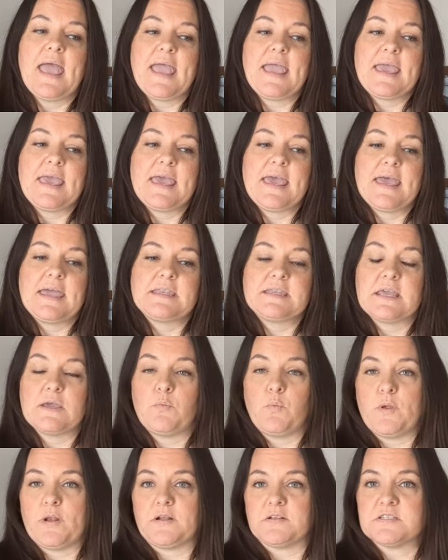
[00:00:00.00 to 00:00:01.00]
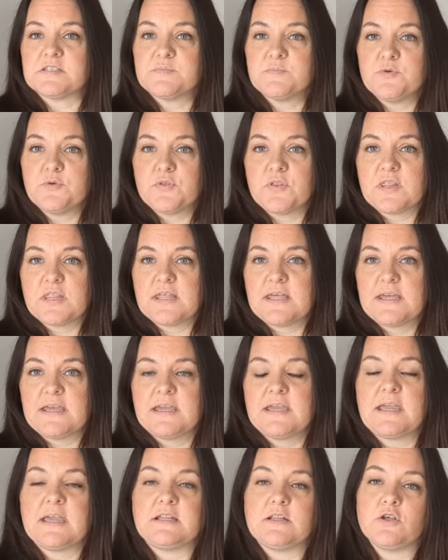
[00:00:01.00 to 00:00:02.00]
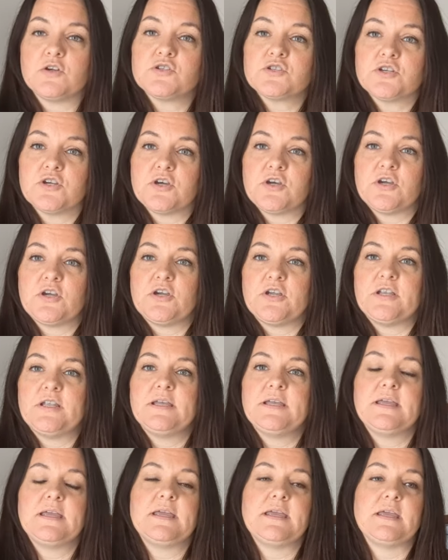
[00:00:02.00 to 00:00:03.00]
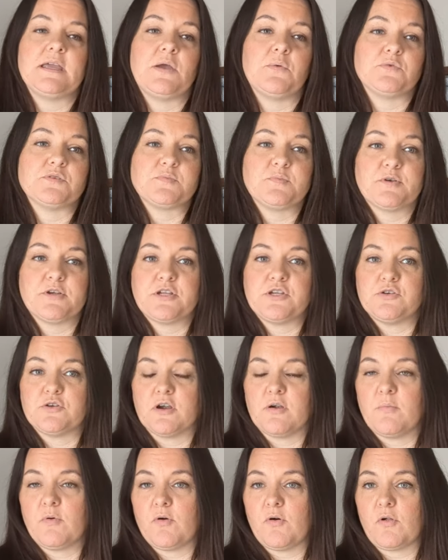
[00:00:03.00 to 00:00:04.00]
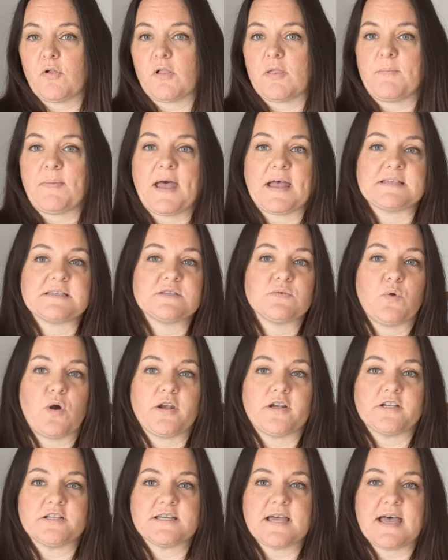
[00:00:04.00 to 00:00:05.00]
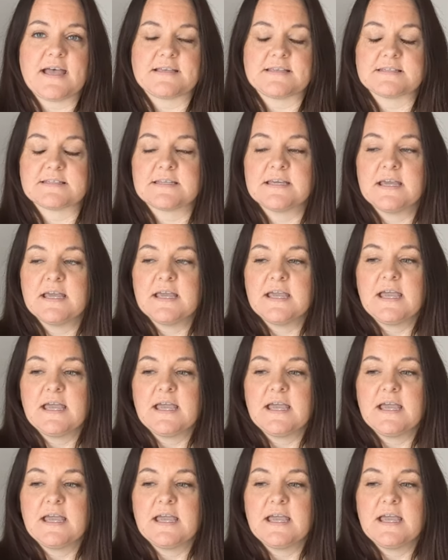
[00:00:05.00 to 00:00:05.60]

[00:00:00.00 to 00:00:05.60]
And it went on smoothly, it looked good, it was pretty durable, it passed the water test.